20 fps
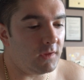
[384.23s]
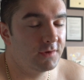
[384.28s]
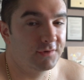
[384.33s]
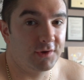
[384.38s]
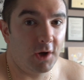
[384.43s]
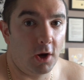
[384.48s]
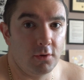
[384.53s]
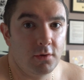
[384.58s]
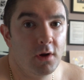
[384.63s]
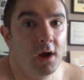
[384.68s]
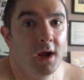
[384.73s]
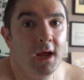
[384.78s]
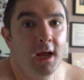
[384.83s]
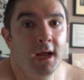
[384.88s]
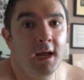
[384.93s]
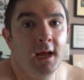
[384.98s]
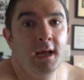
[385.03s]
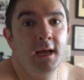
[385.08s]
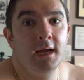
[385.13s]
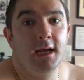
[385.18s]
So it
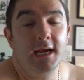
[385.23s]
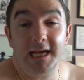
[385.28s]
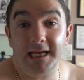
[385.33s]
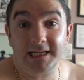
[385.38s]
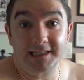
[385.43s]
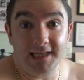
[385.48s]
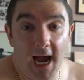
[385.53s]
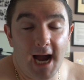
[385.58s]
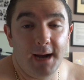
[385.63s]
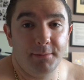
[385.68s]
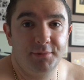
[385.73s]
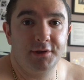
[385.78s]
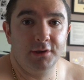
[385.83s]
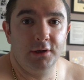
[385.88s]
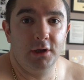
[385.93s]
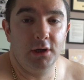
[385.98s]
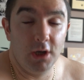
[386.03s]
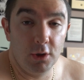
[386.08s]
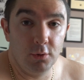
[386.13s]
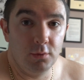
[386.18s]
is
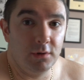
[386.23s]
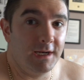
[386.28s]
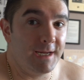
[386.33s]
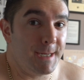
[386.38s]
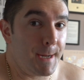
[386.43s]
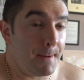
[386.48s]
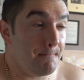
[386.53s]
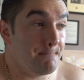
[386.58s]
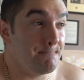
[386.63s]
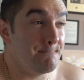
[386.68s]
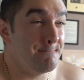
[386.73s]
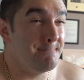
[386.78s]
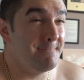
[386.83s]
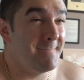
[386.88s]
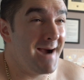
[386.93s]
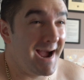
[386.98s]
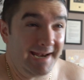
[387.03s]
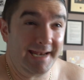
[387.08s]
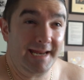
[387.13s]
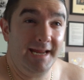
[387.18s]
absolutely
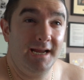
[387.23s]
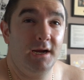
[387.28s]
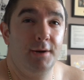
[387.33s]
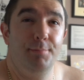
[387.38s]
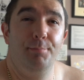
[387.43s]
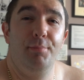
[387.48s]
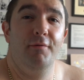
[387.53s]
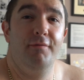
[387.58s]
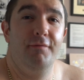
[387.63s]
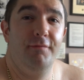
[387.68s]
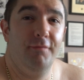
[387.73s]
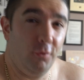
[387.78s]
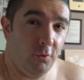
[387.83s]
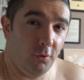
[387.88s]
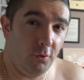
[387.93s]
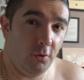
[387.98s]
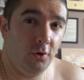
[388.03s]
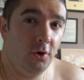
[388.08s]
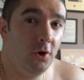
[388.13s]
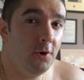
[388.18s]
manic
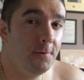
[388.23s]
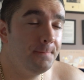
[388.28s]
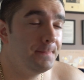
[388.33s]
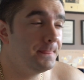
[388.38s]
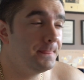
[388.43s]
before